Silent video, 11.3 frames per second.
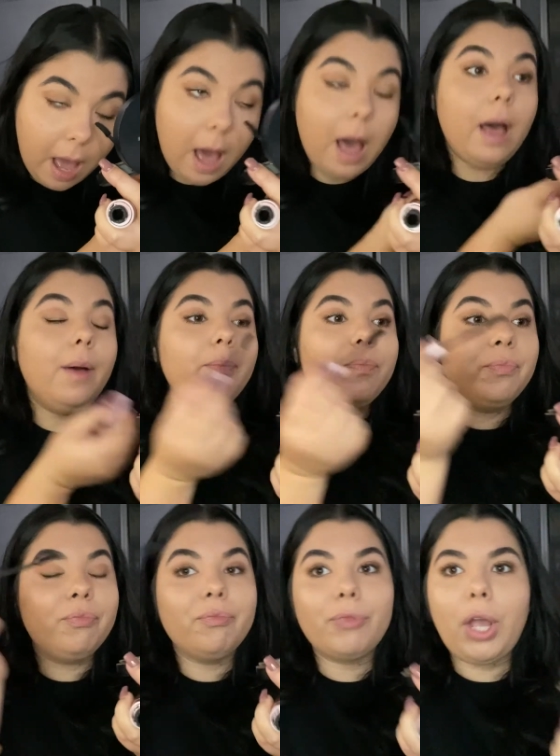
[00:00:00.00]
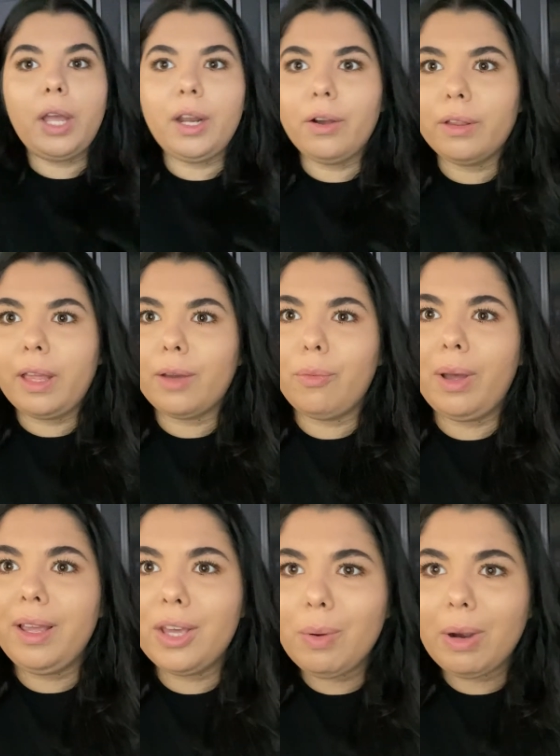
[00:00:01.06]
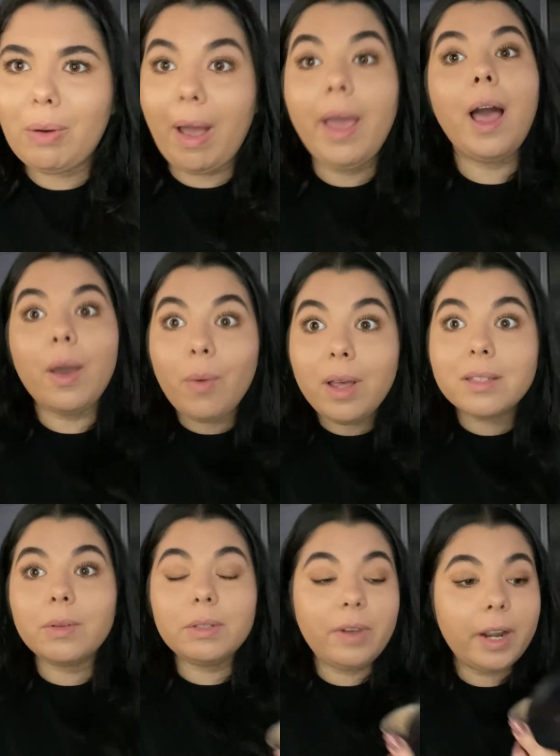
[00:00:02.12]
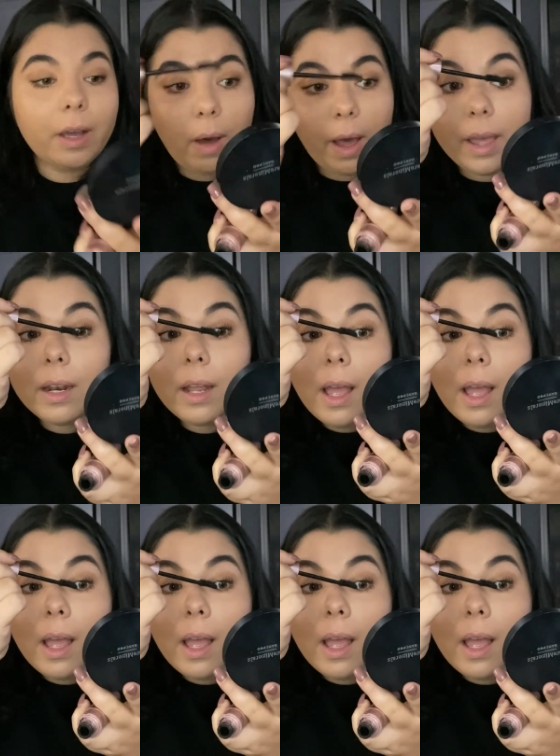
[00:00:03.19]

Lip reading: I know, you're like, what? You were quiet? I was very quiet.